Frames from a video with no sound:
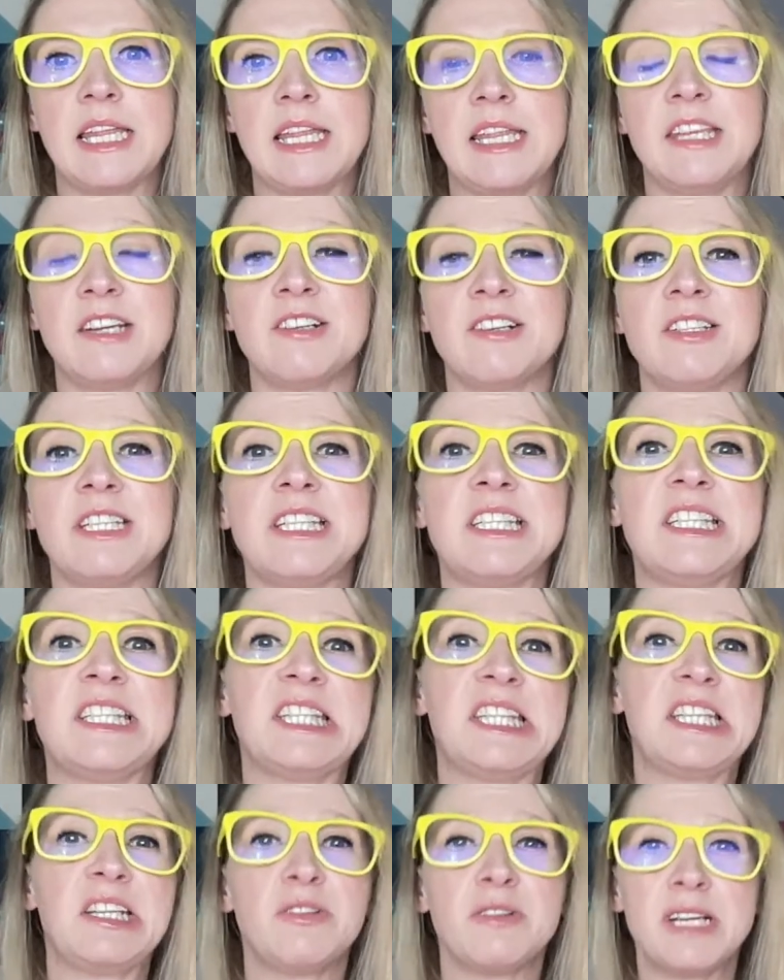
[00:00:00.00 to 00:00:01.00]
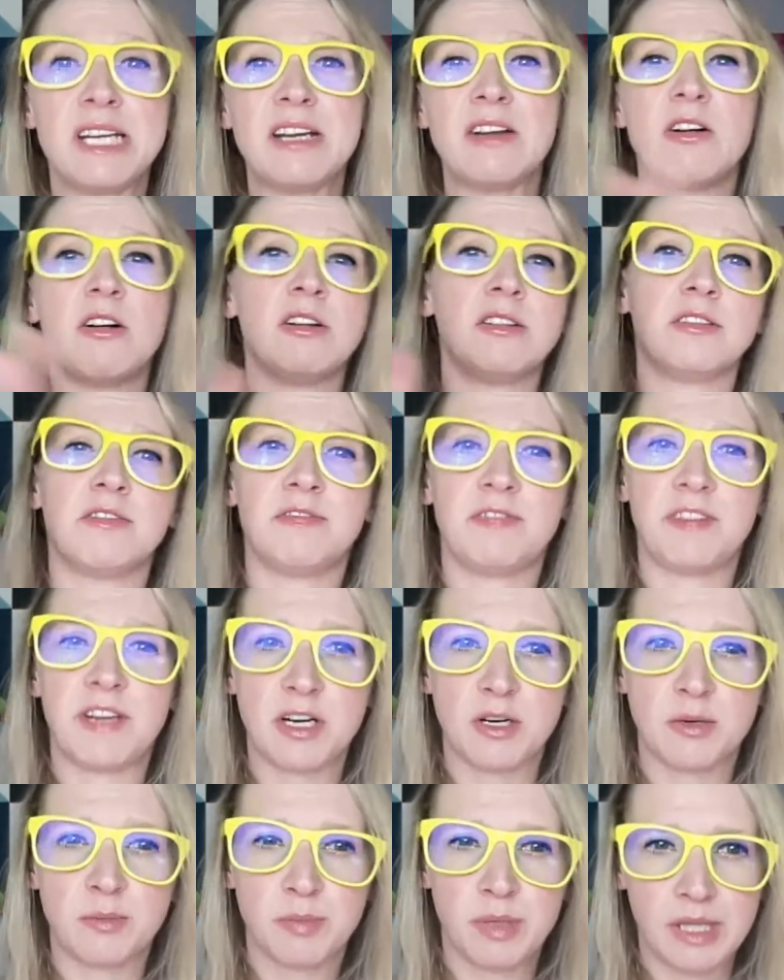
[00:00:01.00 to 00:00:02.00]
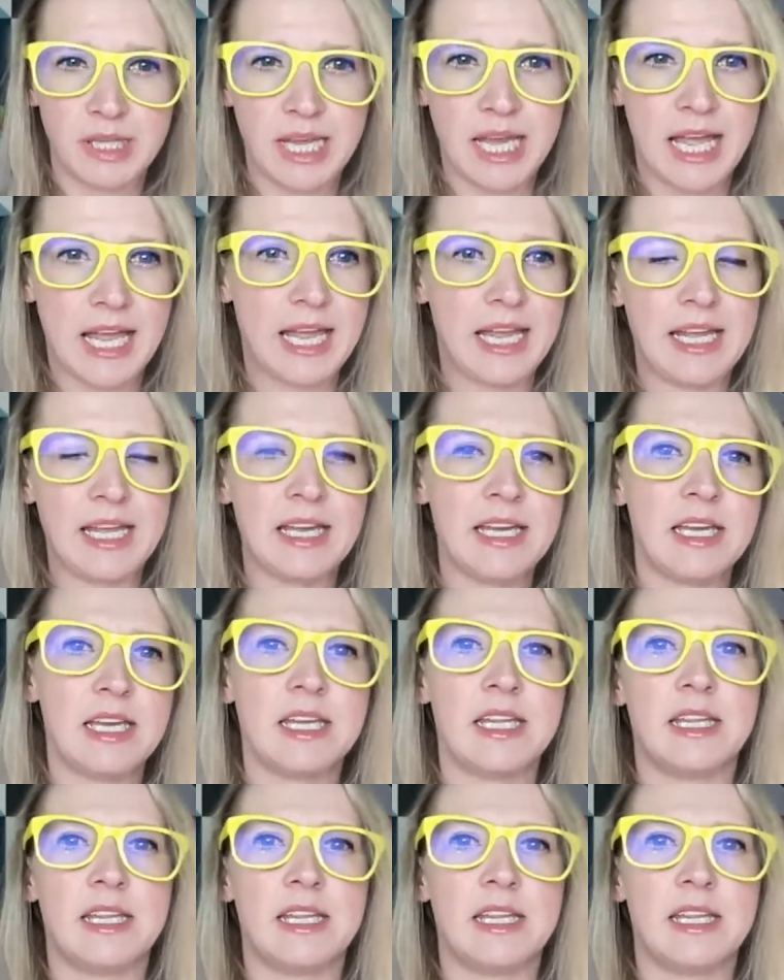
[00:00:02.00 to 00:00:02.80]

There's this theory called fair play